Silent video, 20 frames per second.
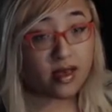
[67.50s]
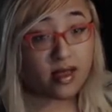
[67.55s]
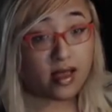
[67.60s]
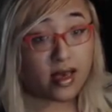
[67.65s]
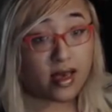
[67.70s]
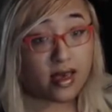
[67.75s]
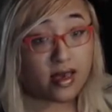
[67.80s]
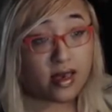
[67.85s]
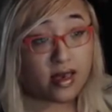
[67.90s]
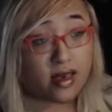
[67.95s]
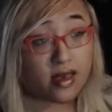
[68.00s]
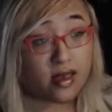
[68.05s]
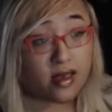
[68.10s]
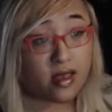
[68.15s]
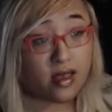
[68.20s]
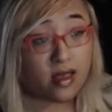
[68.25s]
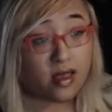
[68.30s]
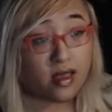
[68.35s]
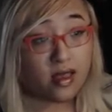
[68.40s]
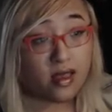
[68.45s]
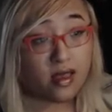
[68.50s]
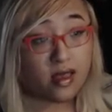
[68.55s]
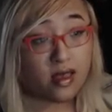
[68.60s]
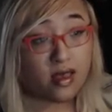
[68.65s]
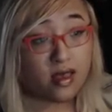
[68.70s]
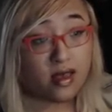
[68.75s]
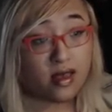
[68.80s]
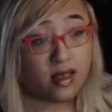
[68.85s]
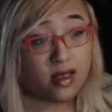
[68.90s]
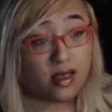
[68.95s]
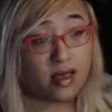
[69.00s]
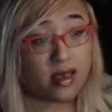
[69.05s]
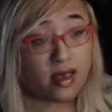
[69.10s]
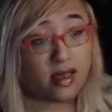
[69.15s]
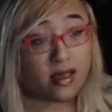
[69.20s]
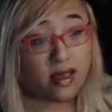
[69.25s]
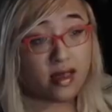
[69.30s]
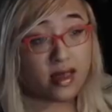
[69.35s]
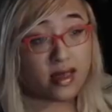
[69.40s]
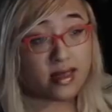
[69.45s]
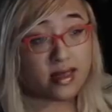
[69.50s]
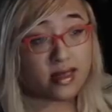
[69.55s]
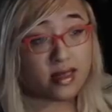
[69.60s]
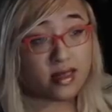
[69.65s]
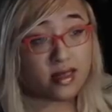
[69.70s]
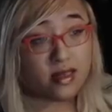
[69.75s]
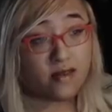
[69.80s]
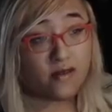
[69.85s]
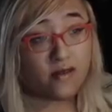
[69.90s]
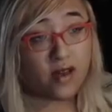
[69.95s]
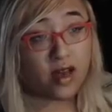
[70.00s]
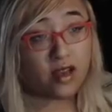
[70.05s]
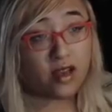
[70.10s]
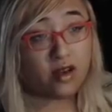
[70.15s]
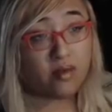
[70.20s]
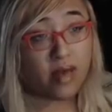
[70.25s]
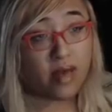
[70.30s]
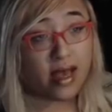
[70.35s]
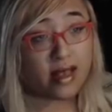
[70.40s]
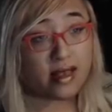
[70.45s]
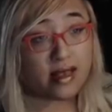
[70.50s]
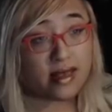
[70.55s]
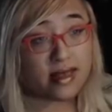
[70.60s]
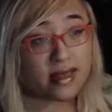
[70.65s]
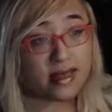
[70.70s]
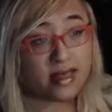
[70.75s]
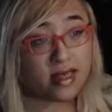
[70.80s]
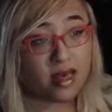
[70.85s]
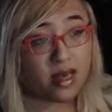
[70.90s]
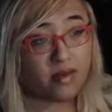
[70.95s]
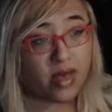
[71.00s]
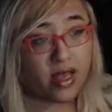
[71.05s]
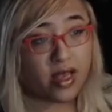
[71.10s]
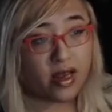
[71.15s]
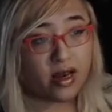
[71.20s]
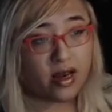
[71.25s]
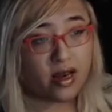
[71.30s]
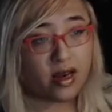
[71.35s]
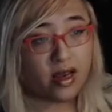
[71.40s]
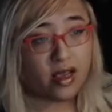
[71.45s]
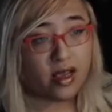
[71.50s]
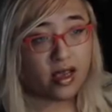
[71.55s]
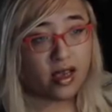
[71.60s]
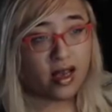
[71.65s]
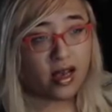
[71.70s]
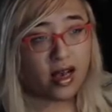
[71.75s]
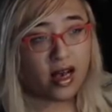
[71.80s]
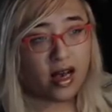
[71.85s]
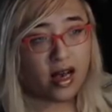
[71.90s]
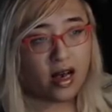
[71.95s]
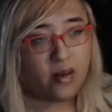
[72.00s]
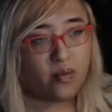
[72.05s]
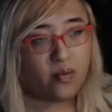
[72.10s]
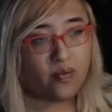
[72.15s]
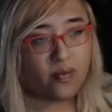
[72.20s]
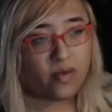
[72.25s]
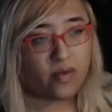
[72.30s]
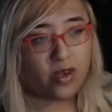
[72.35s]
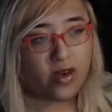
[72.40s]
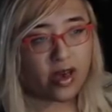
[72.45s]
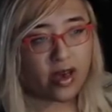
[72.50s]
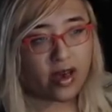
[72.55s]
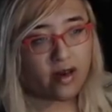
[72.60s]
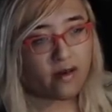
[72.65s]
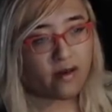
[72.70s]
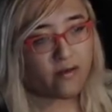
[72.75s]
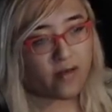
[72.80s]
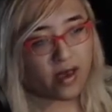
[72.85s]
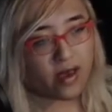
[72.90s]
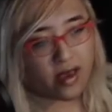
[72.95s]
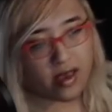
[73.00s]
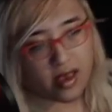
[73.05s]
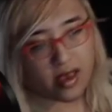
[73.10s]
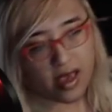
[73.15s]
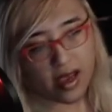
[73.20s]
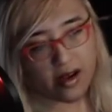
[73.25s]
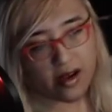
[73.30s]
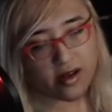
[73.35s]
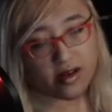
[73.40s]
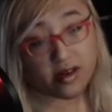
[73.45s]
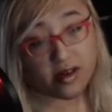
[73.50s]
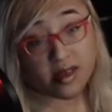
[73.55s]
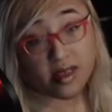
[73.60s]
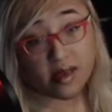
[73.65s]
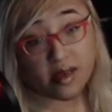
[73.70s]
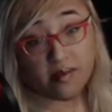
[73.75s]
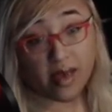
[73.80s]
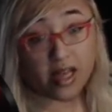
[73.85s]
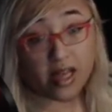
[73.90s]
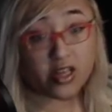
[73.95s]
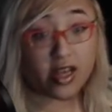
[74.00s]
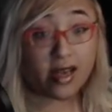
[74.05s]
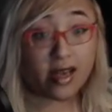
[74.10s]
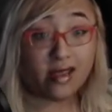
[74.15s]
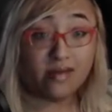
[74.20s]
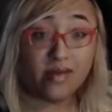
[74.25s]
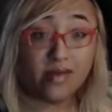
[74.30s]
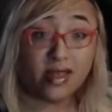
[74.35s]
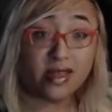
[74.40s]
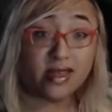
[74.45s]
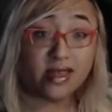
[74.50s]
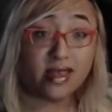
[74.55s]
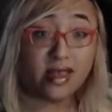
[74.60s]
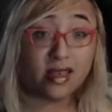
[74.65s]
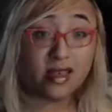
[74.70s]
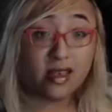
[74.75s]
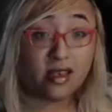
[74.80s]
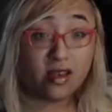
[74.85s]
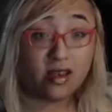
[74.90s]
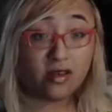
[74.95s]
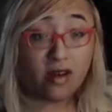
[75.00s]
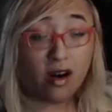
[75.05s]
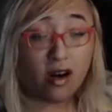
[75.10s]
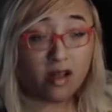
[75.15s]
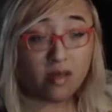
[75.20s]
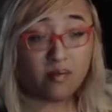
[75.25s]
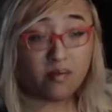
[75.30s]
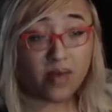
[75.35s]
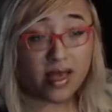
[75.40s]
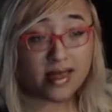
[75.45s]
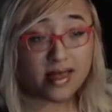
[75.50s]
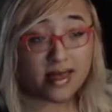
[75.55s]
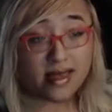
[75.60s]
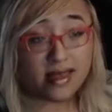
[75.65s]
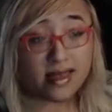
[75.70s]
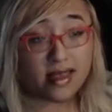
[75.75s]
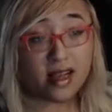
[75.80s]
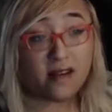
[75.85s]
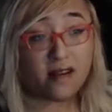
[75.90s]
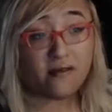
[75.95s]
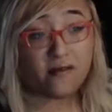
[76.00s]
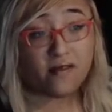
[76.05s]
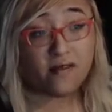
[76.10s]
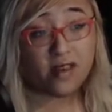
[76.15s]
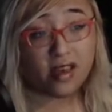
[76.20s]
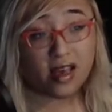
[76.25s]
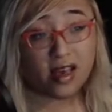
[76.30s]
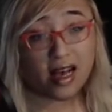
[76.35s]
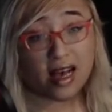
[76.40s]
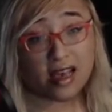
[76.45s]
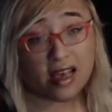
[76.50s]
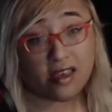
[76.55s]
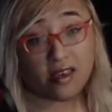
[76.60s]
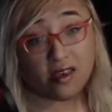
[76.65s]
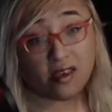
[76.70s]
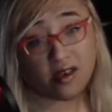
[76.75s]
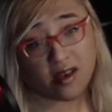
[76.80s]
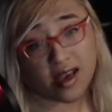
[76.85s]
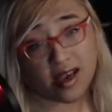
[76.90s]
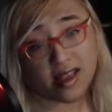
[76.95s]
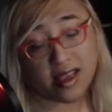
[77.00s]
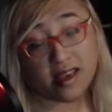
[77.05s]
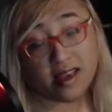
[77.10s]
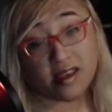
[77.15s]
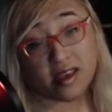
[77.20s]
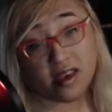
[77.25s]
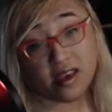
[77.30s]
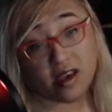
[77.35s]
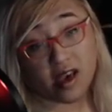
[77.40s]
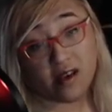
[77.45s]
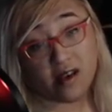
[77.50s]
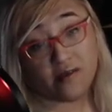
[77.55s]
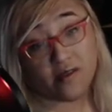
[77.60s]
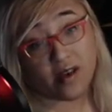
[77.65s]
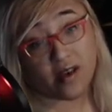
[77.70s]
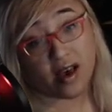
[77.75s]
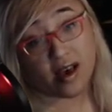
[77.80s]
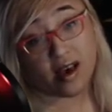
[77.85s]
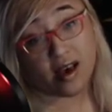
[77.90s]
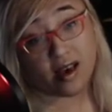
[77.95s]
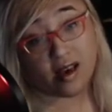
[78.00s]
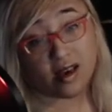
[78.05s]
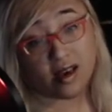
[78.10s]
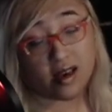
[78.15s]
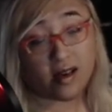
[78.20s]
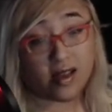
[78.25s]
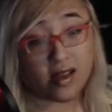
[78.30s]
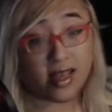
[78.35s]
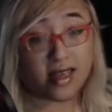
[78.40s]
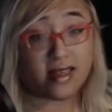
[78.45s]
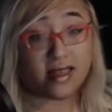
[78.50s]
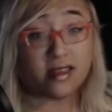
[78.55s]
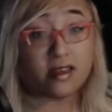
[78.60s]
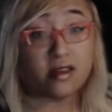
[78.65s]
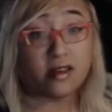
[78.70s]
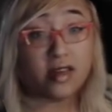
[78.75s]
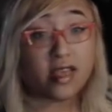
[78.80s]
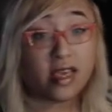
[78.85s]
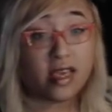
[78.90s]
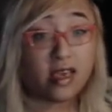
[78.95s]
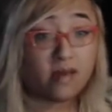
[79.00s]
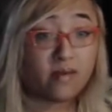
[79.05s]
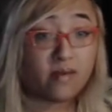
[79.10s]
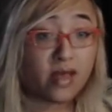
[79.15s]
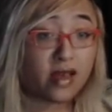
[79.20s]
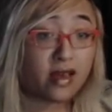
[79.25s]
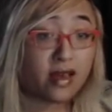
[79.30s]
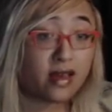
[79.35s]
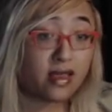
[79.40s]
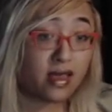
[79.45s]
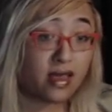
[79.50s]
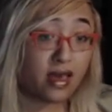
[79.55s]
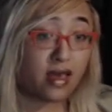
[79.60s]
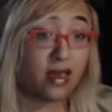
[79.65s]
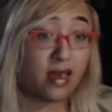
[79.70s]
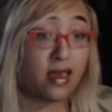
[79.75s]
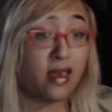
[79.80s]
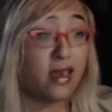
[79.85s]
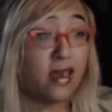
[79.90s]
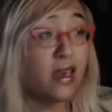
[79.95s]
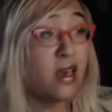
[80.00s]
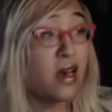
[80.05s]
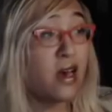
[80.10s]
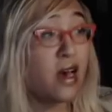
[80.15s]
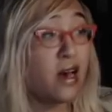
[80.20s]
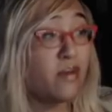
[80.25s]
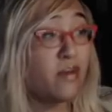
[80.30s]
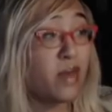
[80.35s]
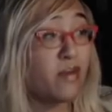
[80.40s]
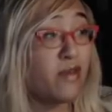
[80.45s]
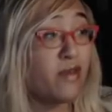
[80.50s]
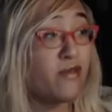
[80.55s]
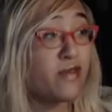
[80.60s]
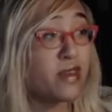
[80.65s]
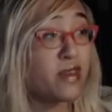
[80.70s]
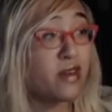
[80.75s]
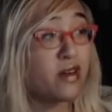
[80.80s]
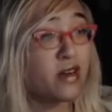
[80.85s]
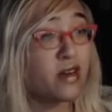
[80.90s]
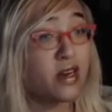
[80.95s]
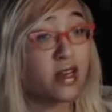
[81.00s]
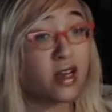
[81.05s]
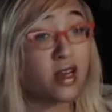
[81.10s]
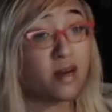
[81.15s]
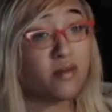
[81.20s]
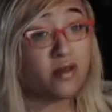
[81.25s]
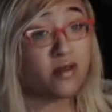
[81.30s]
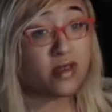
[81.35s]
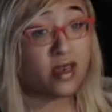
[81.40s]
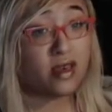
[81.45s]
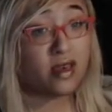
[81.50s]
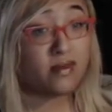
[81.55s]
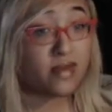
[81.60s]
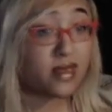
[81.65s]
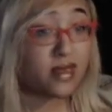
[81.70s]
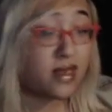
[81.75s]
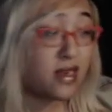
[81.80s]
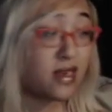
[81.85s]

like this. You've got your Magna summon. You have like characters that match elements. You know, all the basic stuff. Ideally, you have an SSR team, that kind of thing. Maybe you've started a couple teams.